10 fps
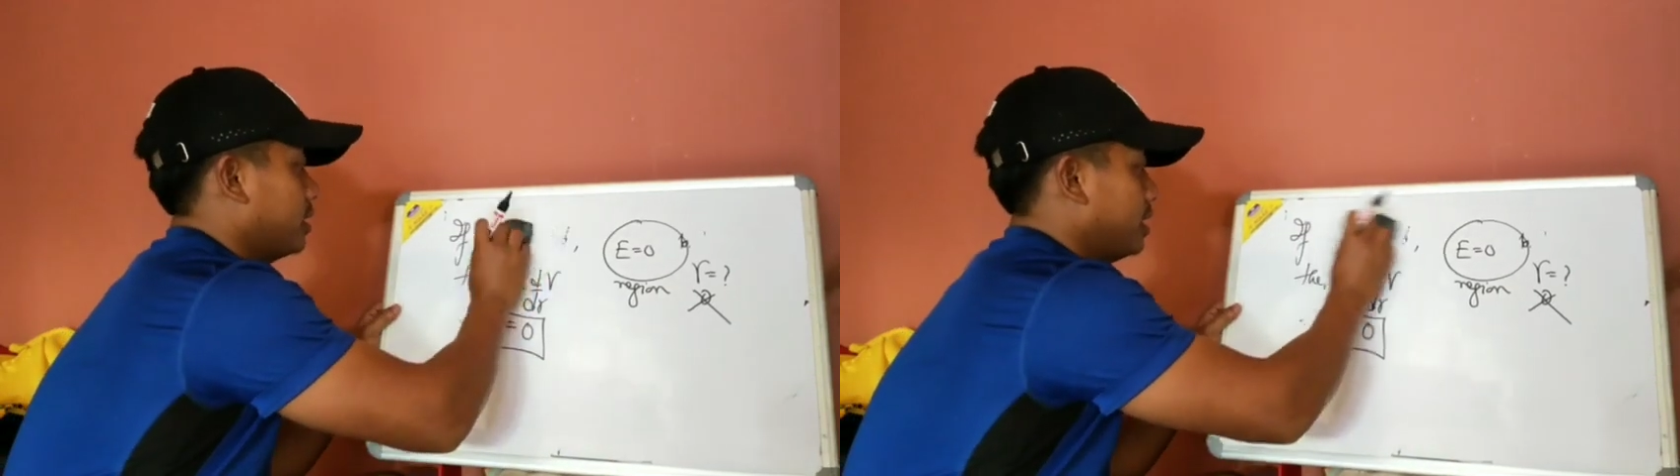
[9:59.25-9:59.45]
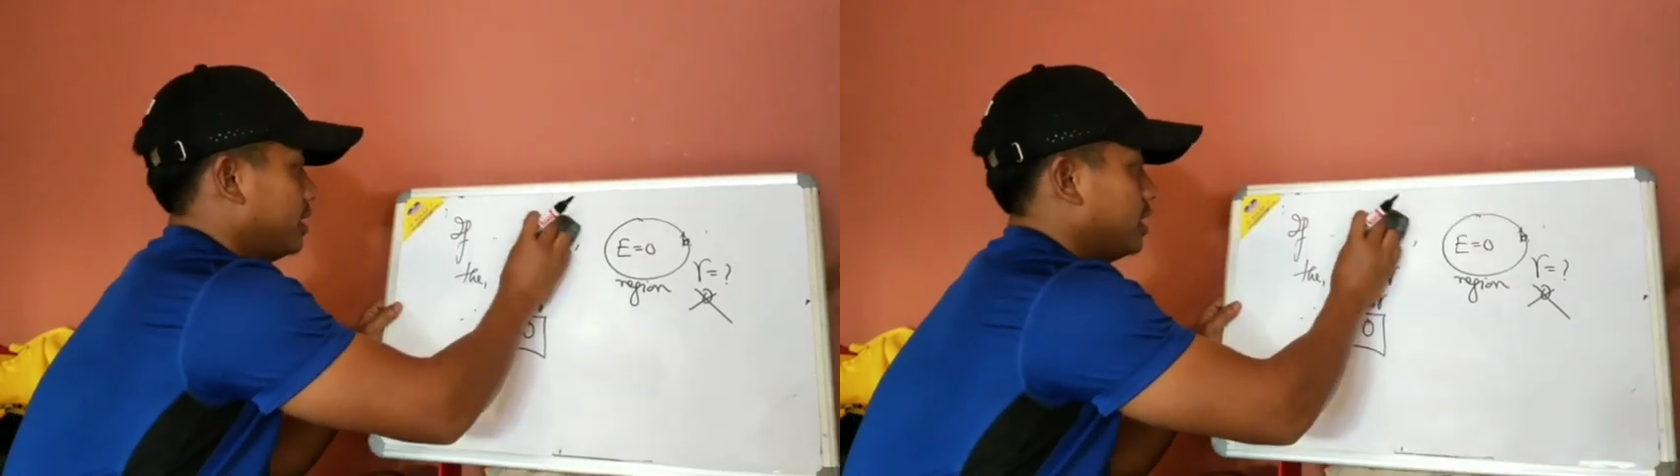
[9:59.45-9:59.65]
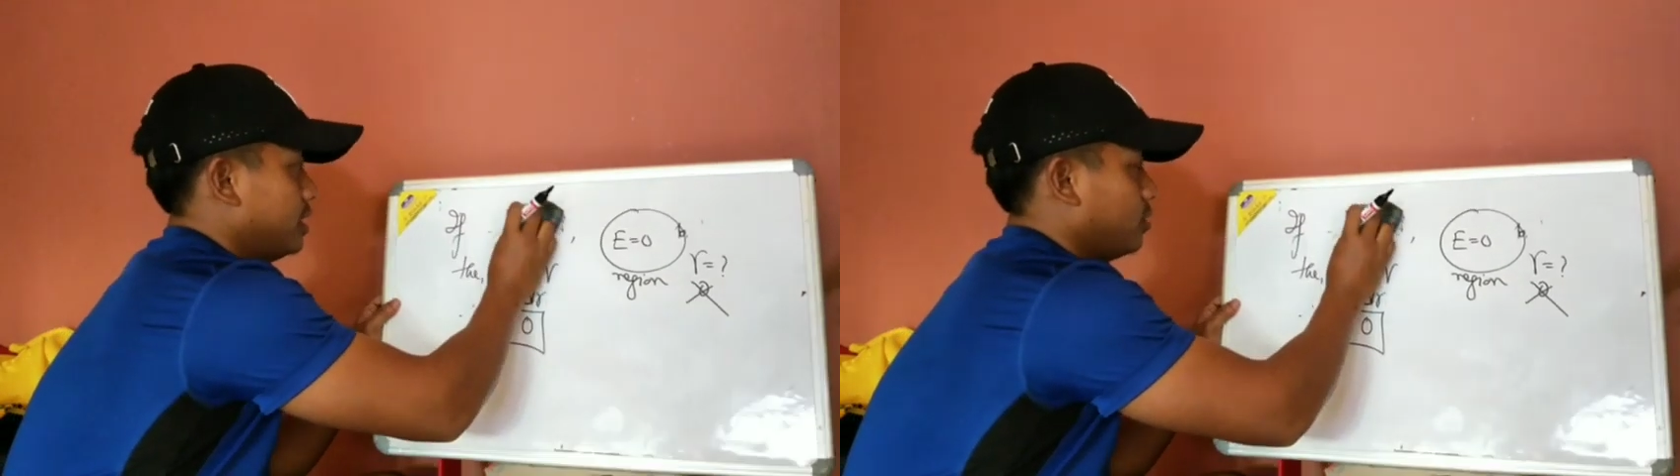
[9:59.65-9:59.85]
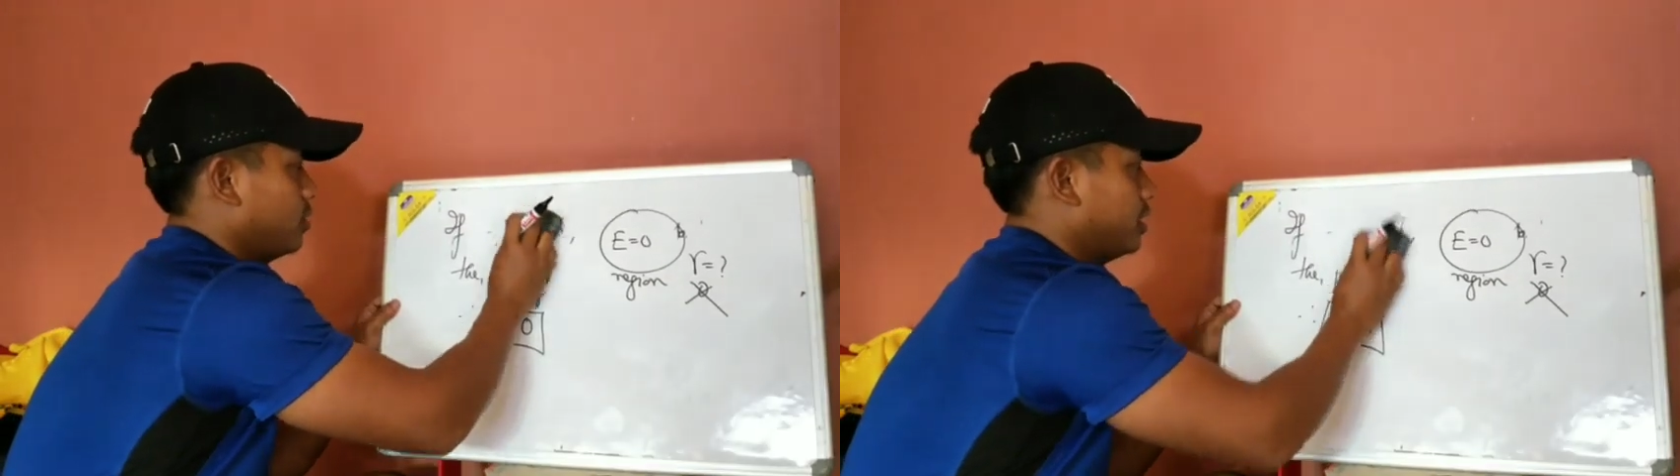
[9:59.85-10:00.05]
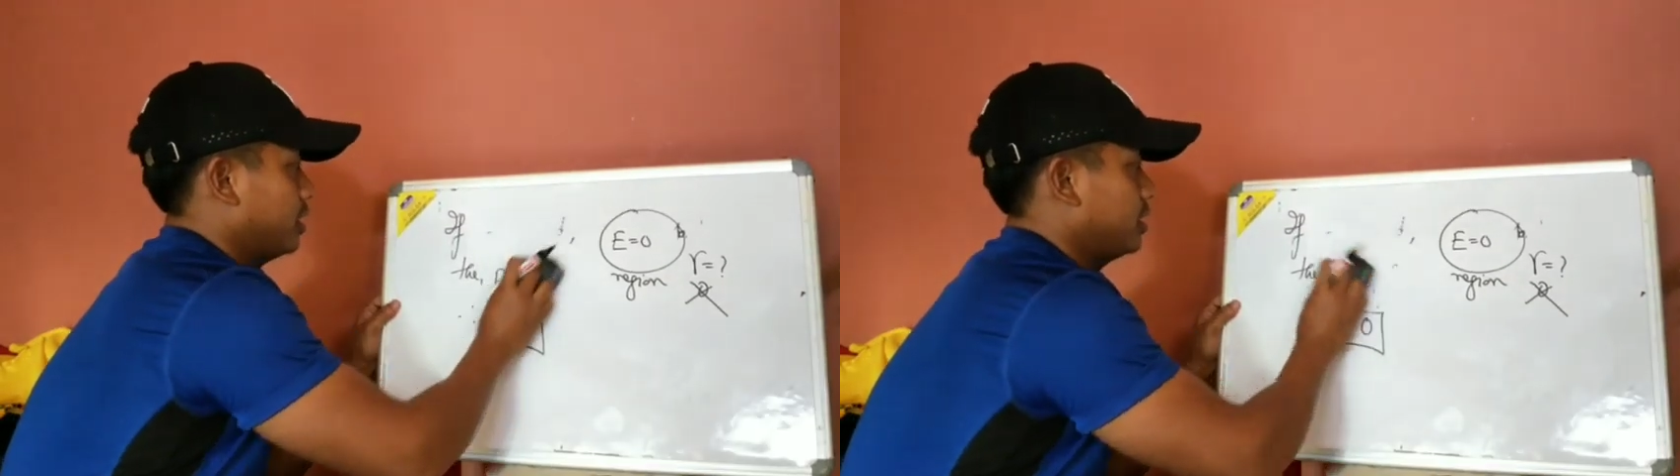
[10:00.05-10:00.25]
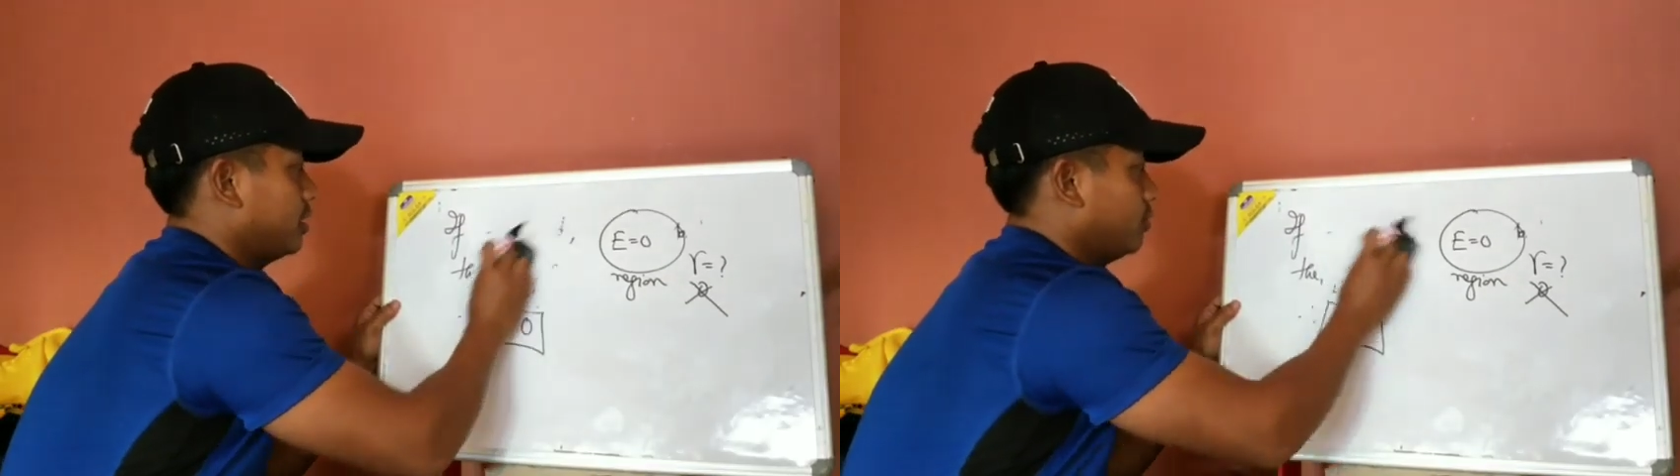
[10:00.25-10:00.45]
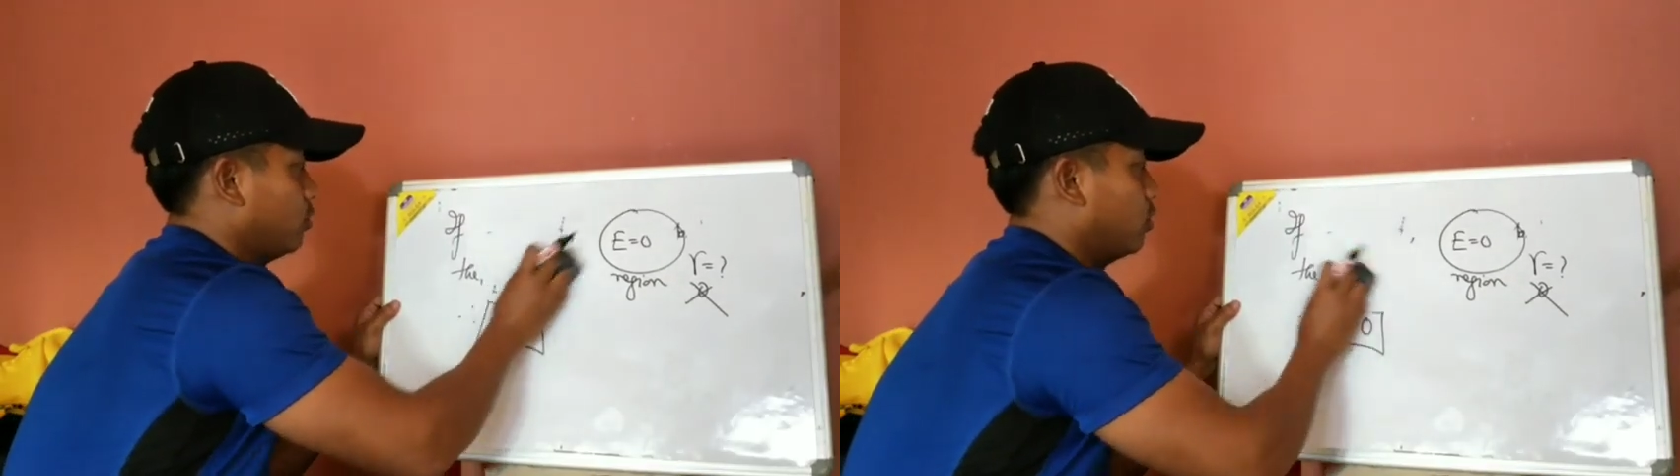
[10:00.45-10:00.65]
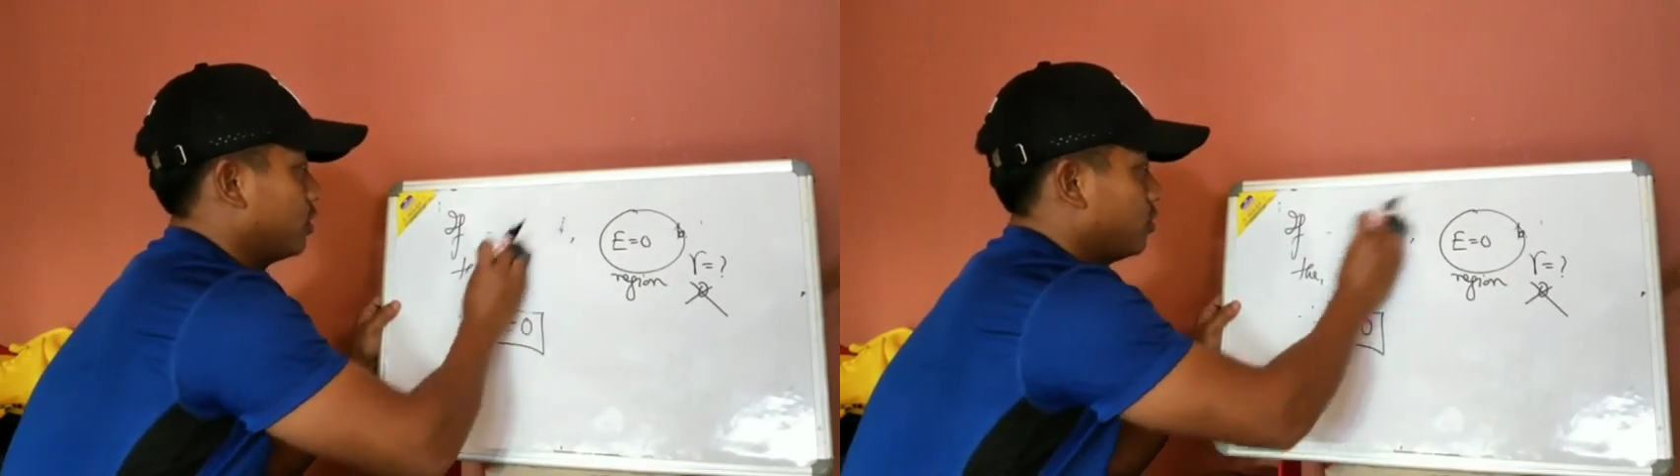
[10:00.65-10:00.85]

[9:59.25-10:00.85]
condition check is on